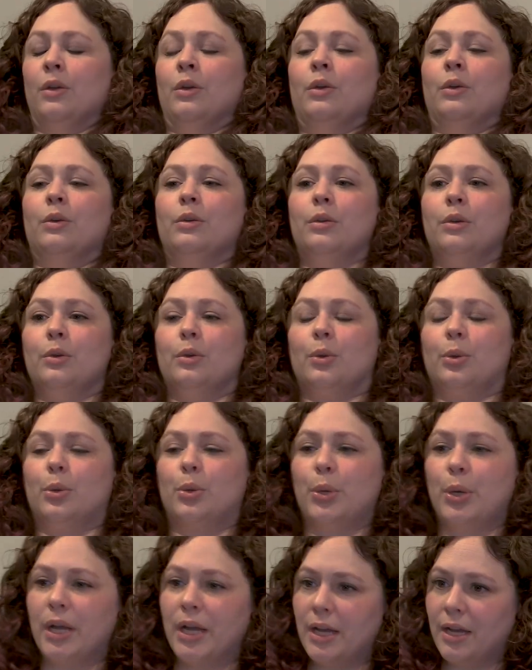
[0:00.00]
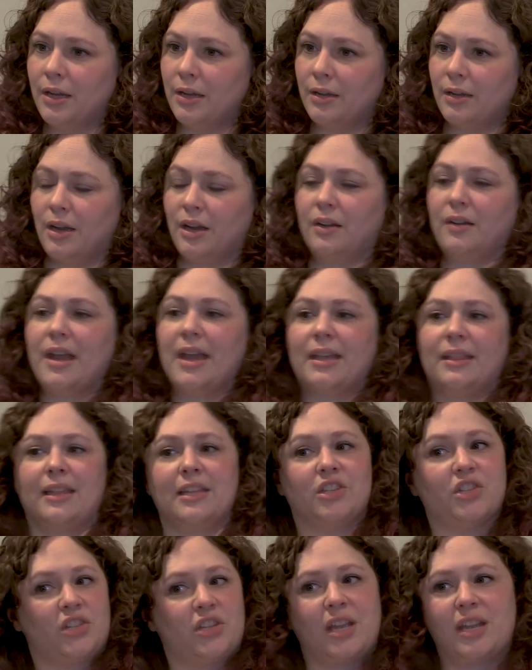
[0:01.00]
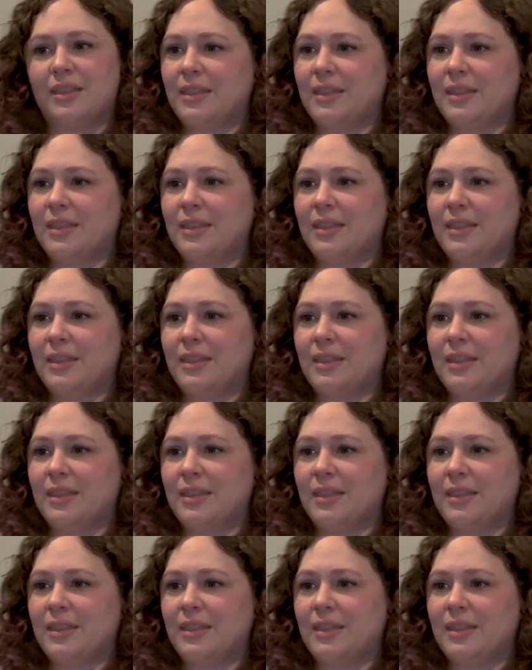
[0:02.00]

Whew. All right, let's shake